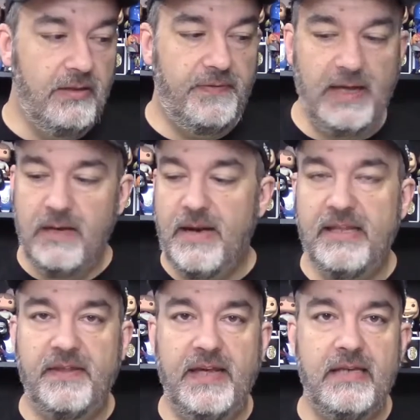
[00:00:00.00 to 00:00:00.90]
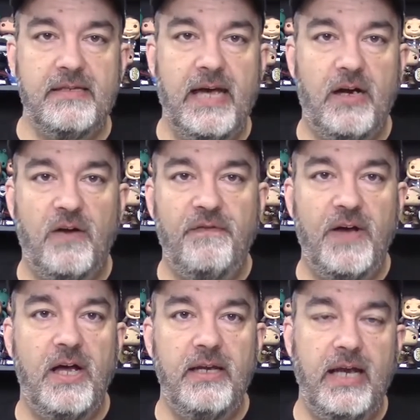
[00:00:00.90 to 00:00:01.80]
Think about the things that are
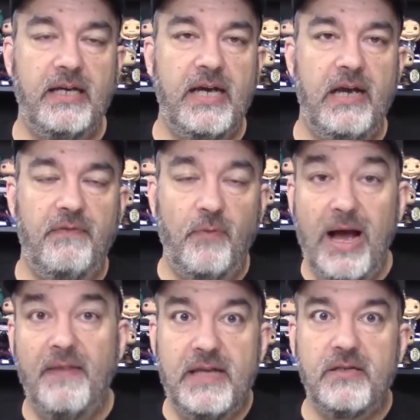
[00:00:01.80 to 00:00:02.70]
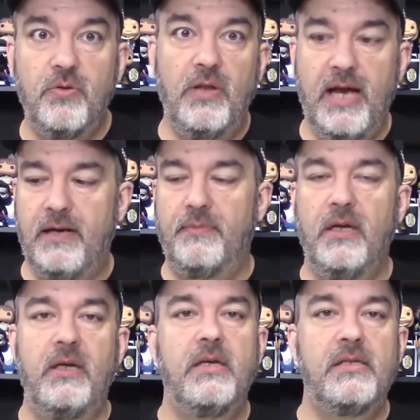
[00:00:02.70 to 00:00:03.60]
fun and kind of, wow, that's a cool item.
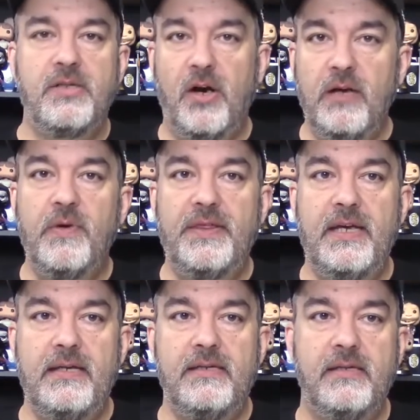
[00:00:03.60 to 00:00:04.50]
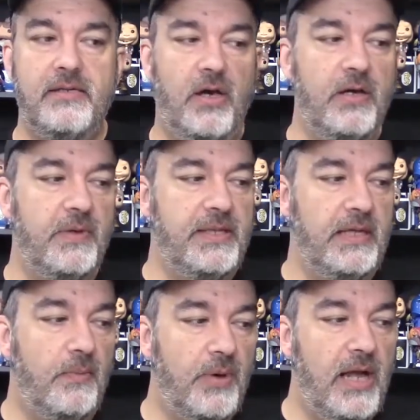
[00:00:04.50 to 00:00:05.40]
Starting with the
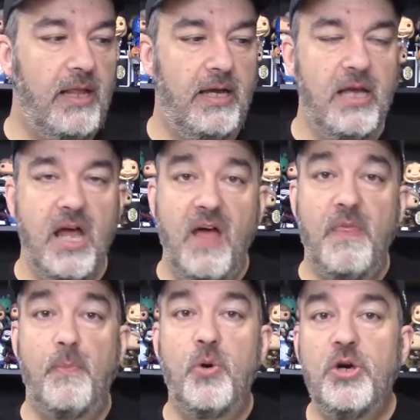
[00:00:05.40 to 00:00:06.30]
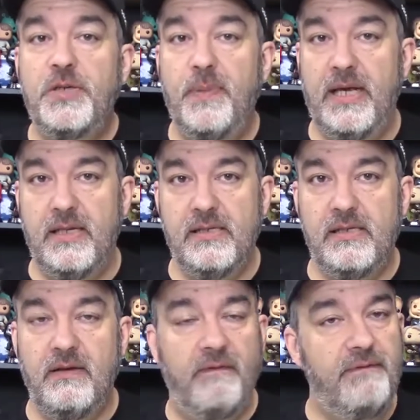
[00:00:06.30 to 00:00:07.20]
umbrella, the push
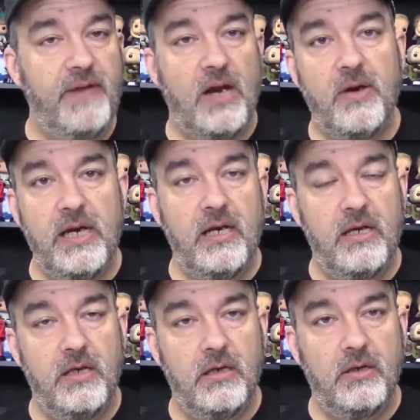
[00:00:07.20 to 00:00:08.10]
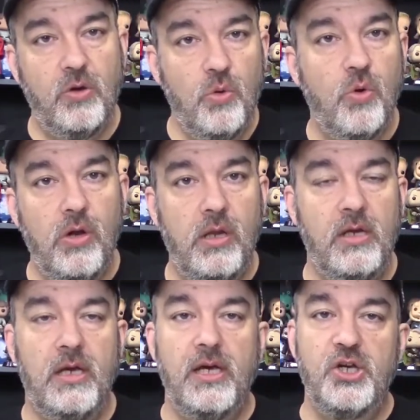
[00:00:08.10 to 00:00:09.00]
pins. Very cool,
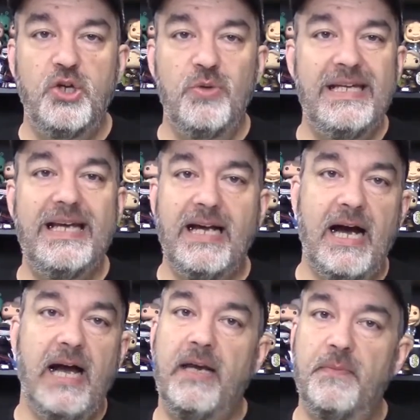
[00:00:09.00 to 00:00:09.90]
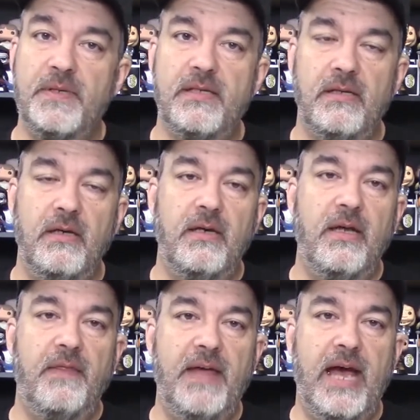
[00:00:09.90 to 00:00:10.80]
unique items
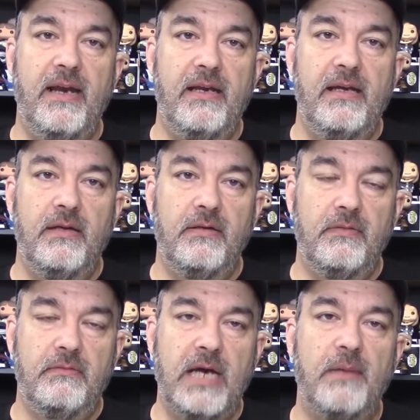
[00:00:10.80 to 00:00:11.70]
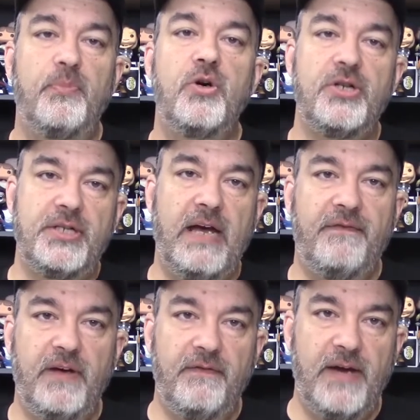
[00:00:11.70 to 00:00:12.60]
that kind of push that
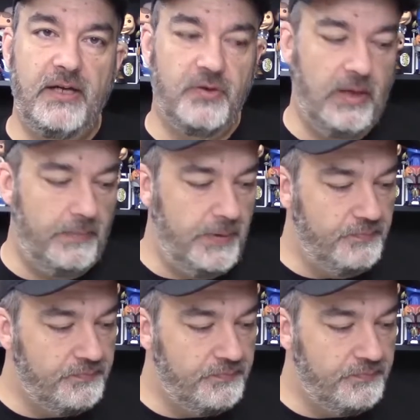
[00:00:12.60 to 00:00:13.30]
fun factor up.